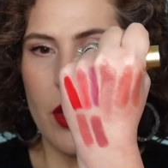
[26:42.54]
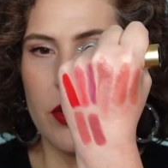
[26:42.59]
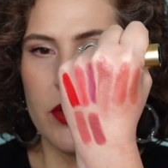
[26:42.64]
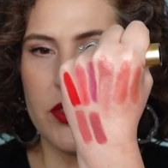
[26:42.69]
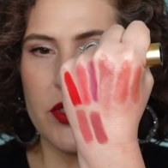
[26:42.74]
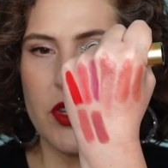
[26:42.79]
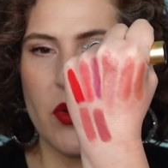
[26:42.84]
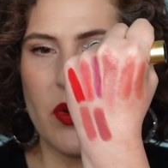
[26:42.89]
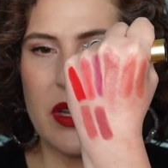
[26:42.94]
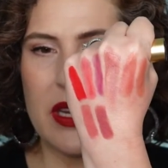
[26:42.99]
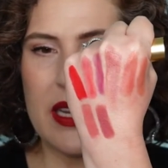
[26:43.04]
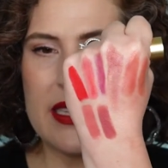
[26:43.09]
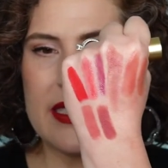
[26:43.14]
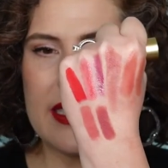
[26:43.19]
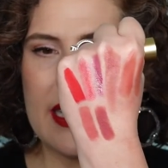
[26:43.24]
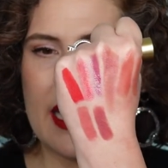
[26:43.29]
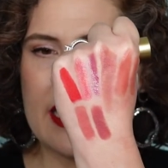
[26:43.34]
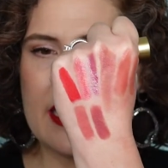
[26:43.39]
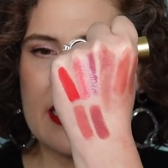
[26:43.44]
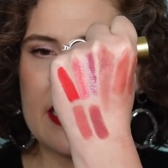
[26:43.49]
So it is
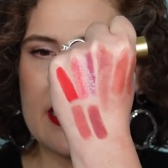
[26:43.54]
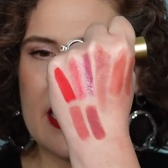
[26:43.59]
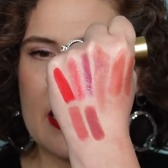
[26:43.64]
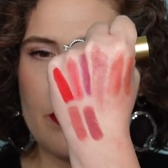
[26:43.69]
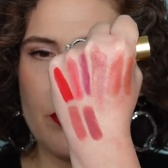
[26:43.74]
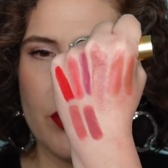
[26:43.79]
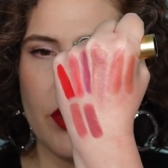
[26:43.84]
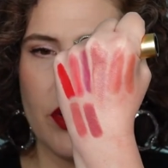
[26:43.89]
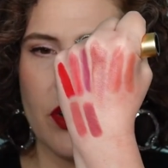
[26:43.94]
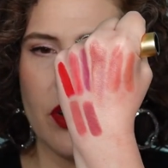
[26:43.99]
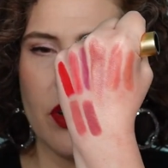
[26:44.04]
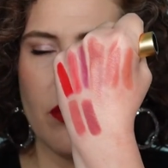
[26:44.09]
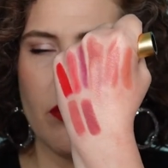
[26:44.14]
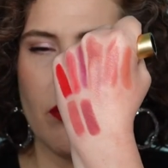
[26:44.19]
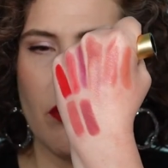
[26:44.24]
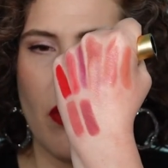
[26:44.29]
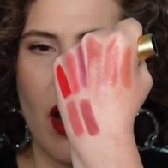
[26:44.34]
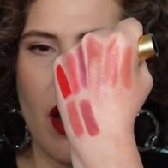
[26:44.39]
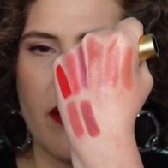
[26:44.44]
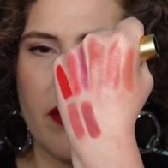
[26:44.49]
a deeper
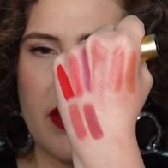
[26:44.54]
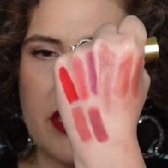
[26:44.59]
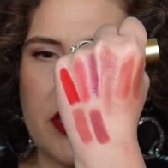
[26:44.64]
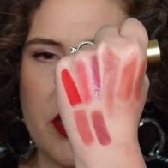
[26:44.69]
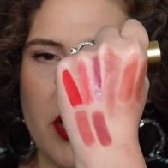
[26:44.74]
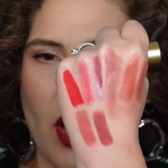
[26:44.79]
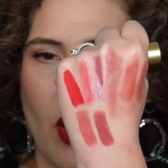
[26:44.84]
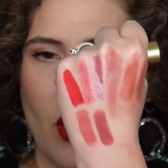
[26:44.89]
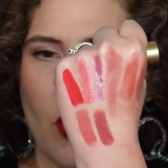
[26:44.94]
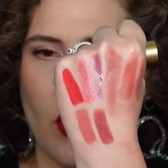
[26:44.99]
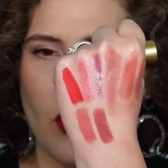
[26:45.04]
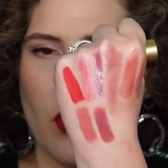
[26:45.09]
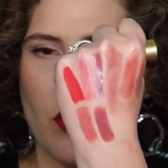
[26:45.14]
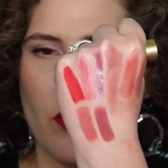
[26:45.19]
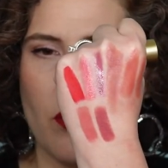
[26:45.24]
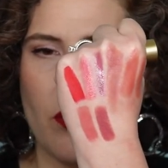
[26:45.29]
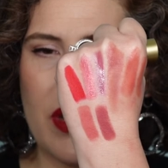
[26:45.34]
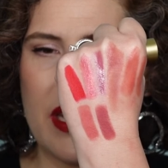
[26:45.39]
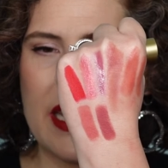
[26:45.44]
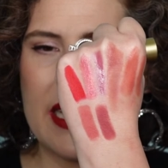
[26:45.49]
mauve tone,
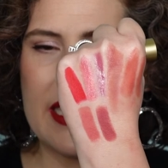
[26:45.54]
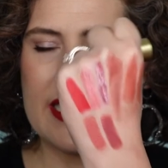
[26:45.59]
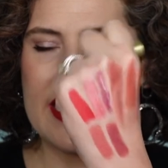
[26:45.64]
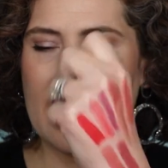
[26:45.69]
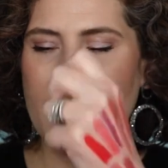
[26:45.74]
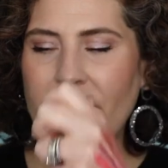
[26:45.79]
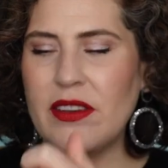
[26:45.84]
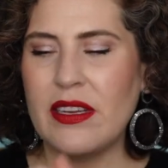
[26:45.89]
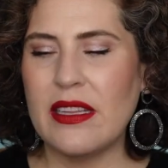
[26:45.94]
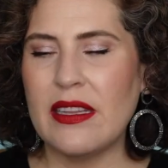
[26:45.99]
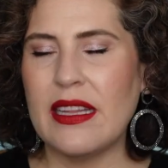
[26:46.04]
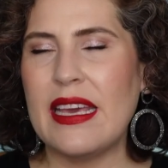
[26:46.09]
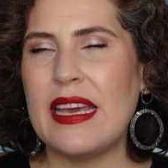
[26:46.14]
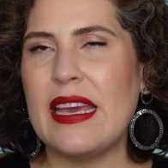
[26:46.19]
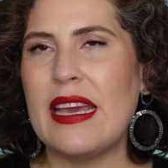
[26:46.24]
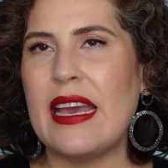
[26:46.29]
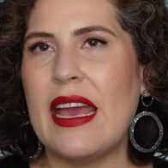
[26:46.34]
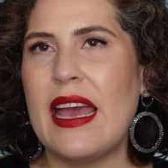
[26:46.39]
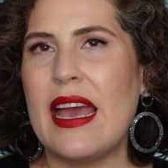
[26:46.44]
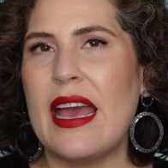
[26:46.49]
but it
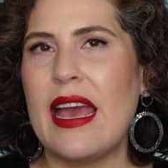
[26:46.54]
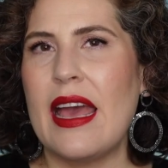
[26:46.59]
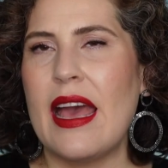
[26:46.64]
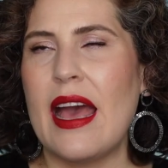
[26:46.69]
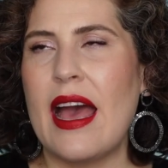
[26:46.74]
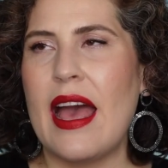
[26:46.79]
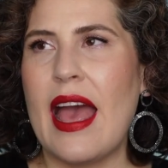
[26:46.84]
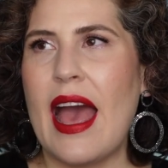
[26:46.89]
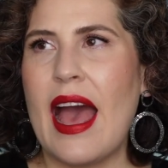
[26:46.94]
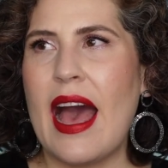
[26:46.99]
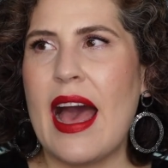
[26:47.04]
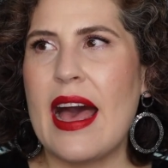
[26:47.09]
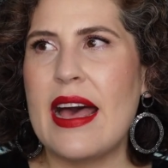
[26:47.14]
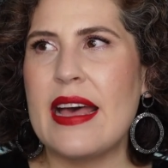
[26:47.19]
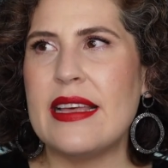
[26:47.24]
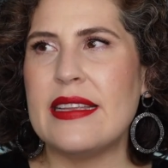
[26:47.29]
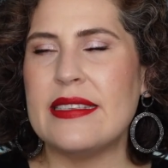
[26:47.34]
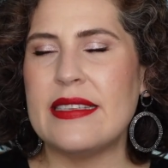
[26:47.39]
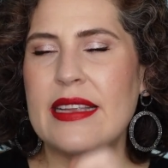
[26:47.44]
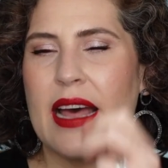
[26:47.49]
definitely
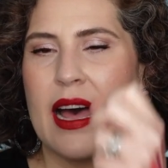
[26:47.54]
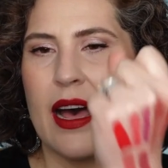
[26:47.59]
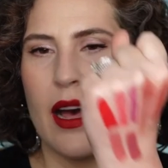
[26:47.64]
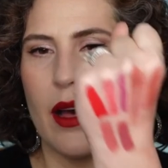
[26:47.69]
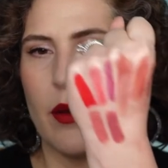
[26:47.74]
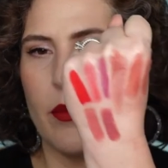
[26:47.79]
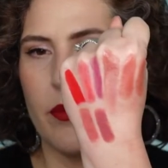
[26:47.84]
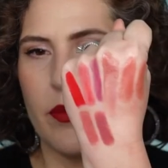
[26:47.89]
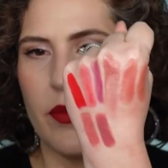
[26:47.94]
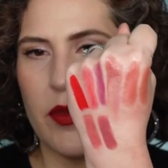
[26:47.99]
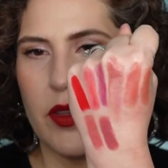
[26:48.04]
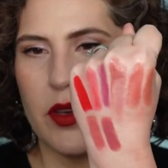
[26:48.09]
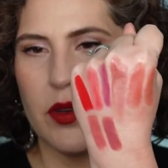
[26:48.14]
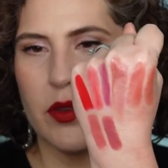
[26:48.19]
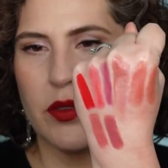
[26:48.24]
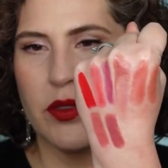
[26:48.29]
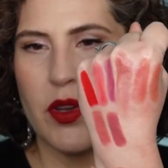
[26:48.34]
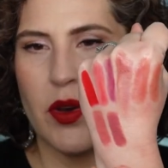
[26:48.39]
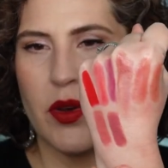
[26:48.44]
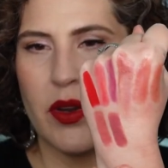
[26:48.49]
has, um,
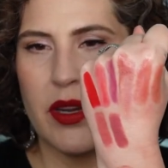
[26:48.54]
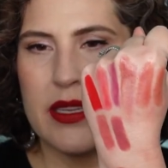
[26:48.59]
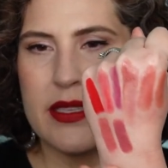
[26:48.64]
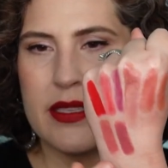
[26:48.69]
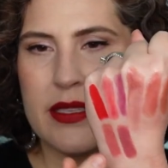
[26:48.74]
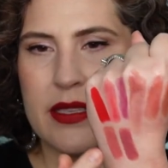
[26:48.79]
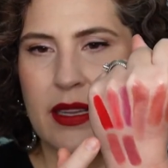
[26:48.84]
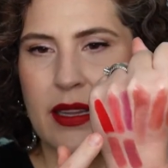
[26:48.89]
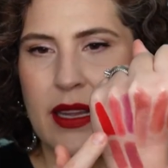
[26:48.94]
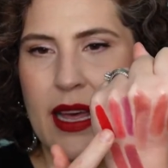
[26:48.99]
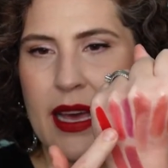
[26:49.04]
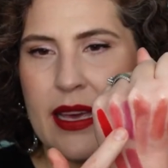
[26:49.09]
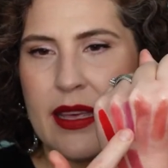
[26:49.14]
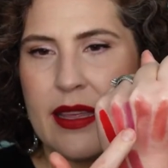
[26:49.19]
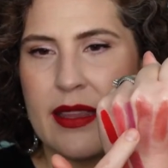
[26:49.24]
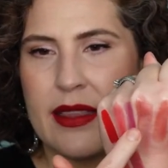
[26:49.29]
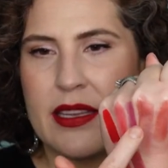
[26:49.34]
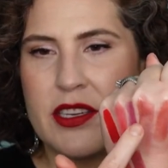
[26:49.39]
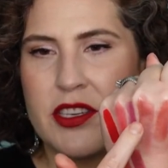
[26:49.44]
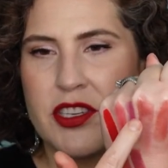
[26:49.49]
you'll notice like
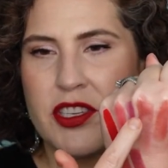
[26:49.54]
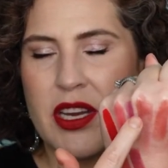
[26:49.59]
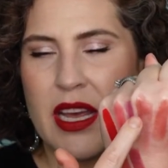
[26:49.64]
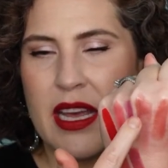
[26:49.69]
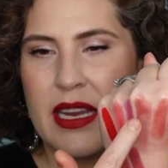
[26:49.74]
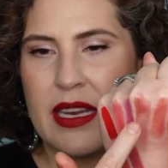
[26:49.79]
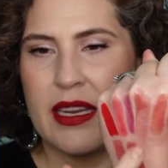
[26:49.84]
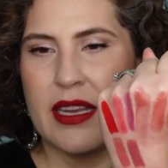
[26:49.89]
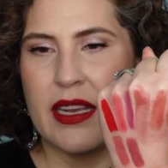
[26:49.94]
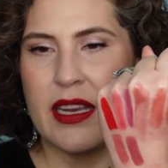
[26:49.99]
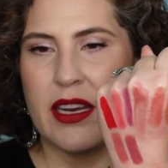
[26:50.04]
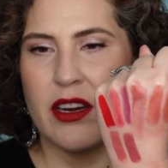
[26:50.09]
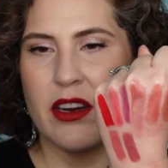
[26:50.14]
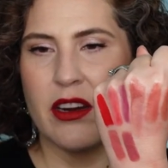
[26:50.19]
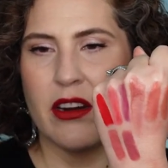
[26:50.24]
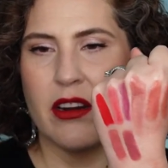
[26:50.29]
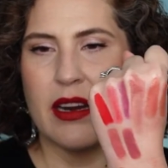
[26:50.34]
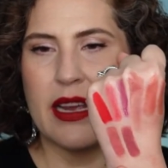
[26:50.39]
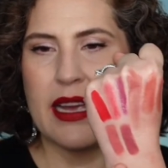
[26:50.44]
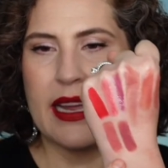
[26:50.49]
this shade
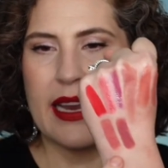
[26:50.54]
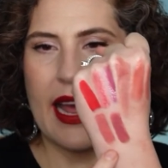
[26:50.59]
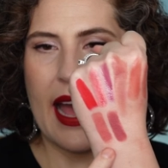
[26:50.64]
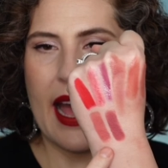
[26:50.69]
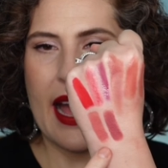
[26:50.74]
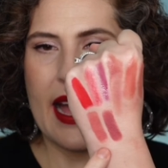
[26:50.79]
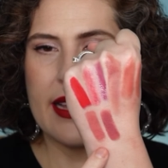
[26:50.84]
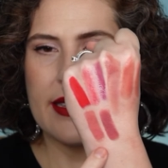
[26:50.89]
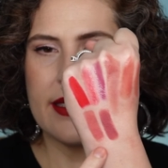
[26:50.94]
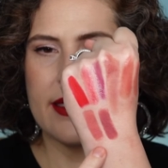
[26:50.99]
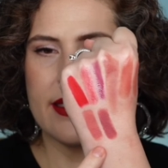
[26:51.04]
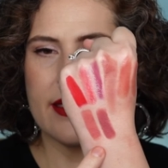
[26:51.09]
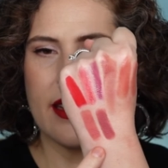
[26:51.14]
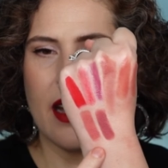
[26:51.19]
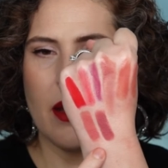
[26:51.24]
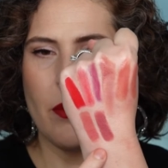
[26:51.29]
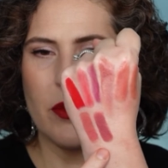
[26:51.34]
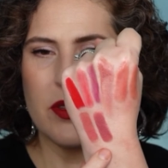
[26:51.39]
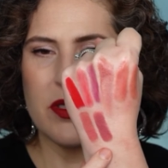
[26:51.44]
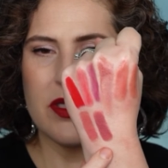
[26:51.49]
here, it has
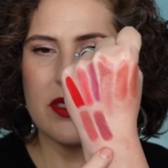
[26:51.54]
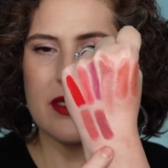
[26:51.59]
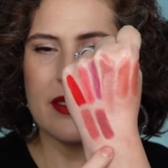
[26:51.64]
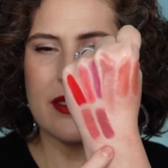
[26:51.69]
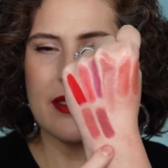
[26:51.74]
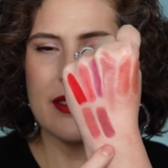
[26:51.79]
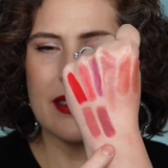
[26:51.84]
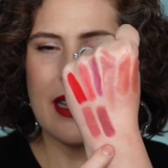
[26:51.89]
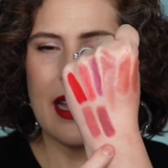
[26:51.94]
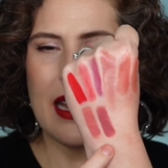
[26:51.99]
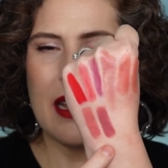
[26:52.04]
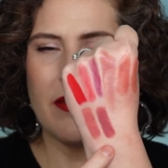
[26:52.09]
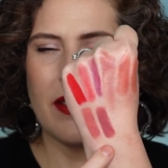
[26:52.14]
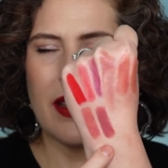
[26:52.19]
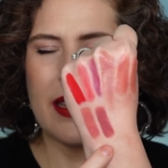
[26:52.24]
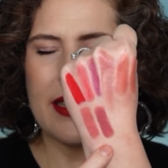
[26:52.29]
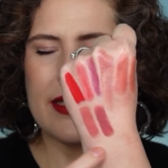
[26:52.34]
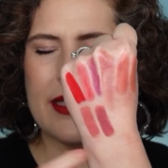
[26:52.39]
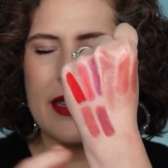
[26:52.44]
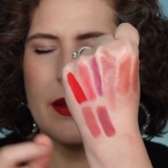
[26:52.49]
almost kind of
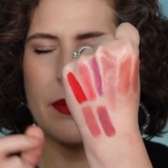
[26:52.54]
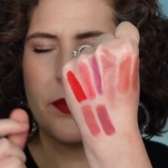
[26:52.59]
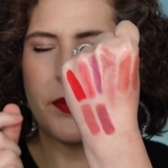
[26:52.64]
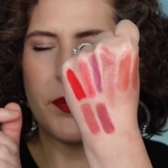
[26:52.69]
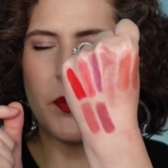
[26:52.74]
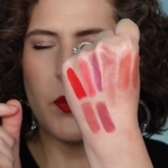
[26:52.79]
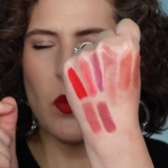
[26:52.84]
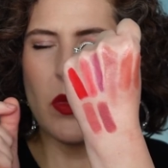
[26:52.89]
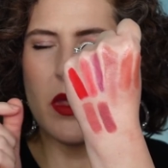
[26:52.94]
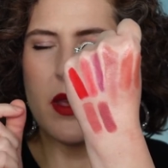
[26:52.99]
like some